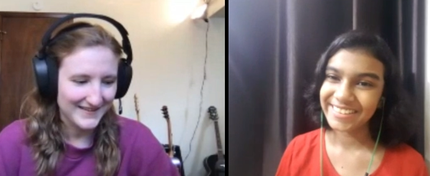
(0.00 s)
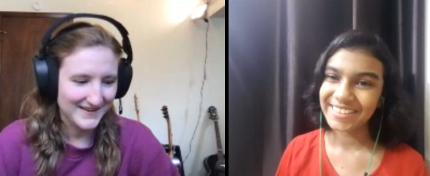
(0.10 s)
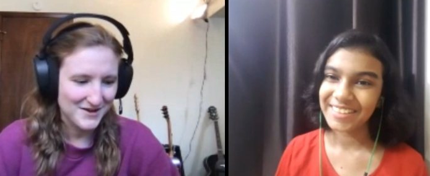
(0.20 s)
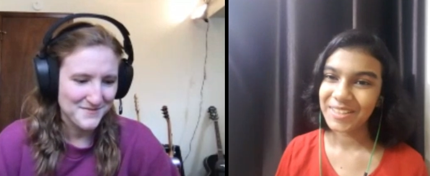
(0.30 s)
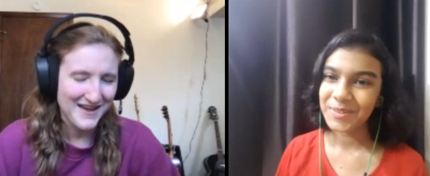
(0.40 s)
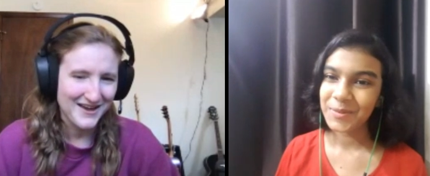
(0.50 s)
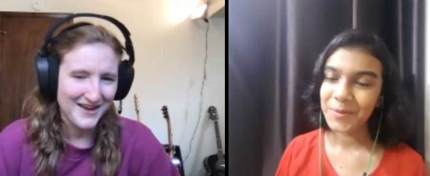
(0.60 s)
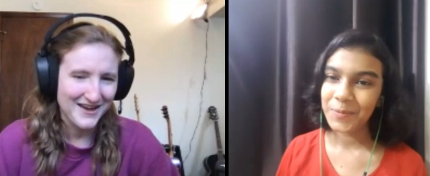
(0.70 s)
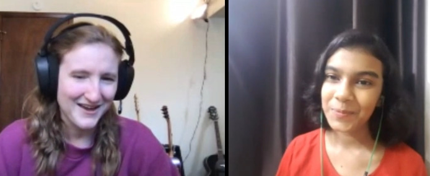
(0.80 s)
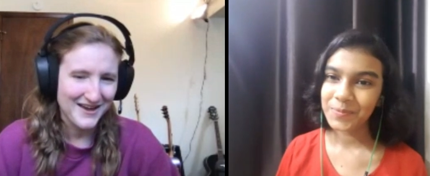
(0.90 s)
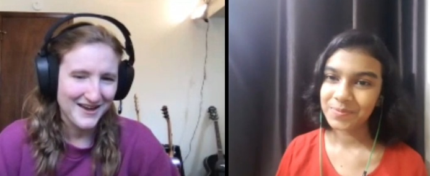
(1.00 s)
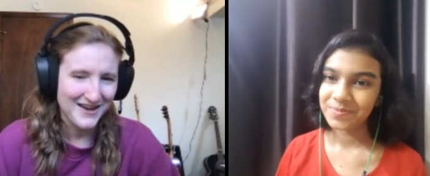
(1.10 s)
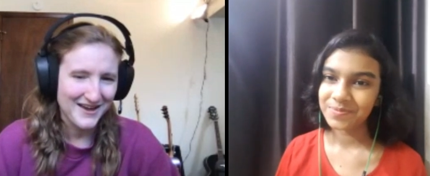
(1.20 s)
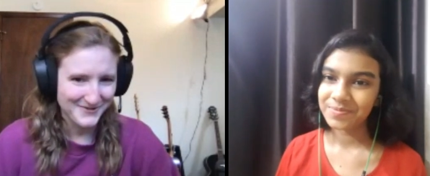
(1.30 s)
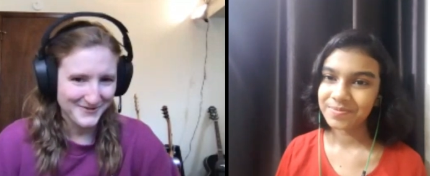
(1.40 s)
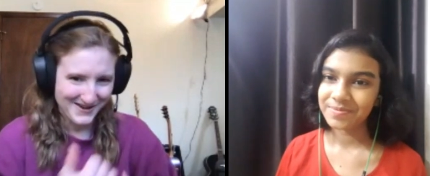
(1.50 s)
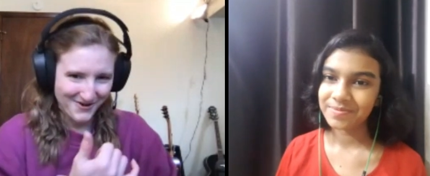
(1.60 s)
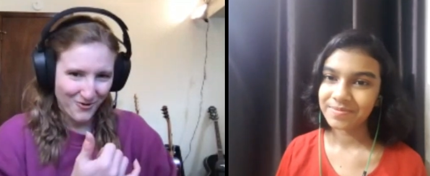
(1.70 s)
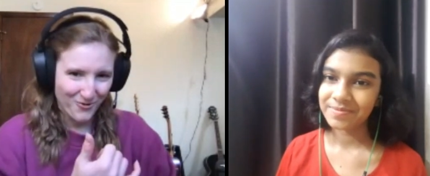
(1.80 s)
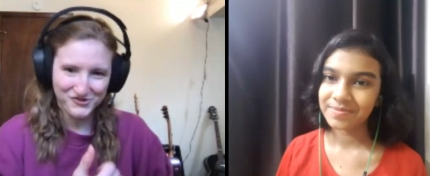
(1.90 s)
Speaker 1: um, have you heard
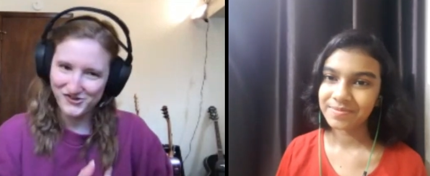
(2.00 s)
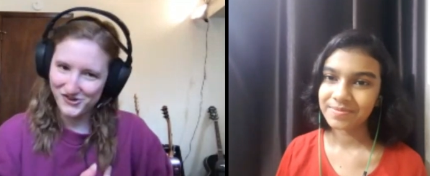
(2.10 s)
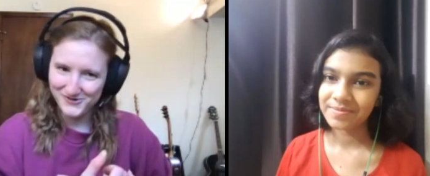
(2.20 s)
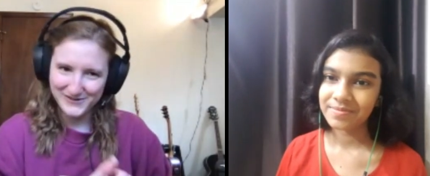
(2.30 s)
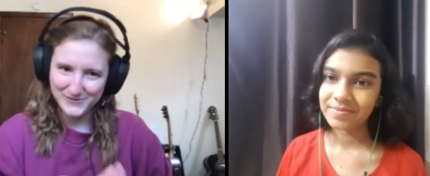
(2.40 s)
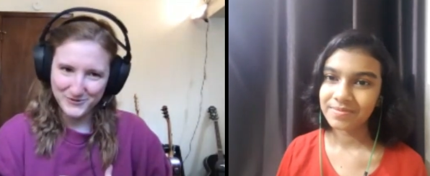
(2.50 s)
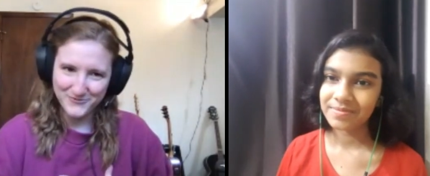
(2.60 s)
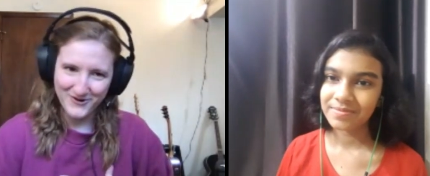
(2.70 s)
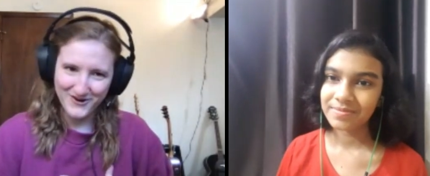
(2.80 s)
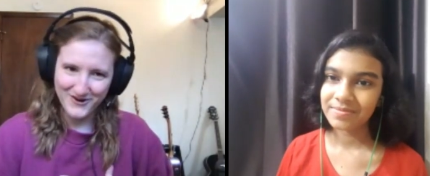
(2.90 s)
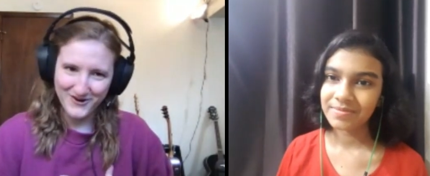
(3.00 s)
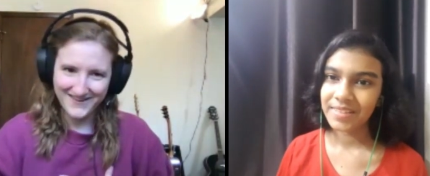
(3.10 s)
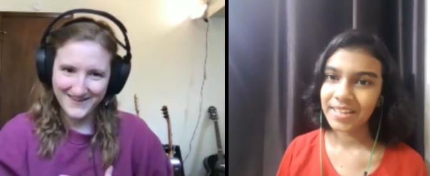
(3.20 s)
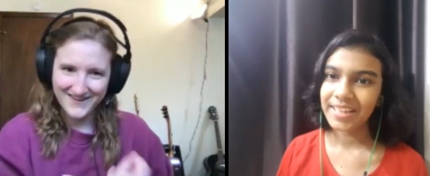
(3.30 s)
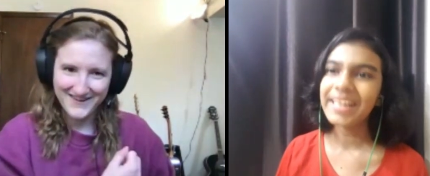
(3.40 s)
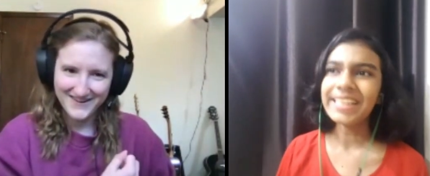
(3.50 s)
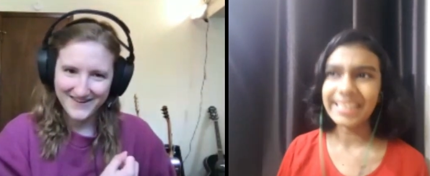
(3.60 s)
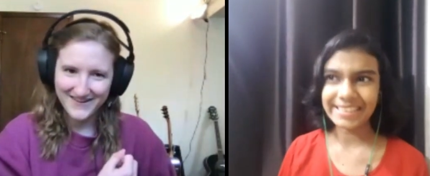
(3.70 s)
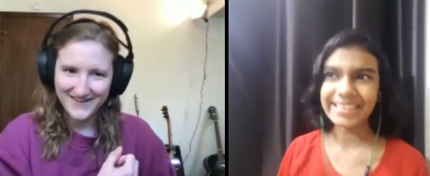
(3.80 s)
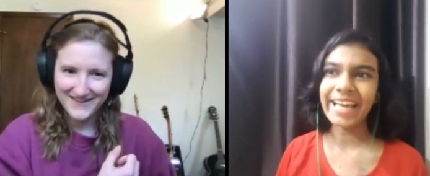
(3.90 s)
shoes before?
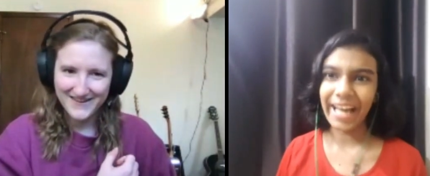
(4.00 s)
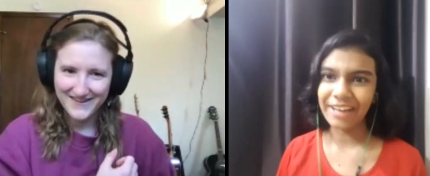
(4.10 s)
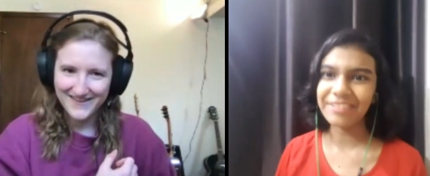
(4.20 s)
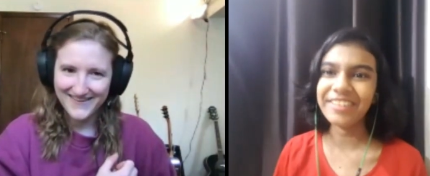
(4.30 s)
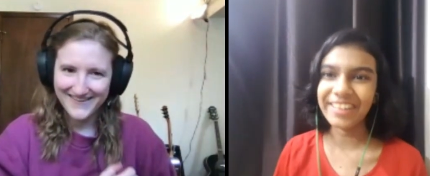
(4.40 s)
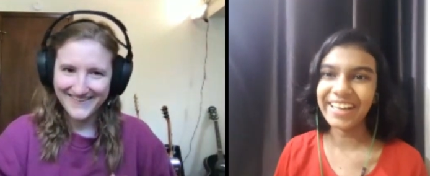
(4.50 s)
Speaker 2: Yes, I have.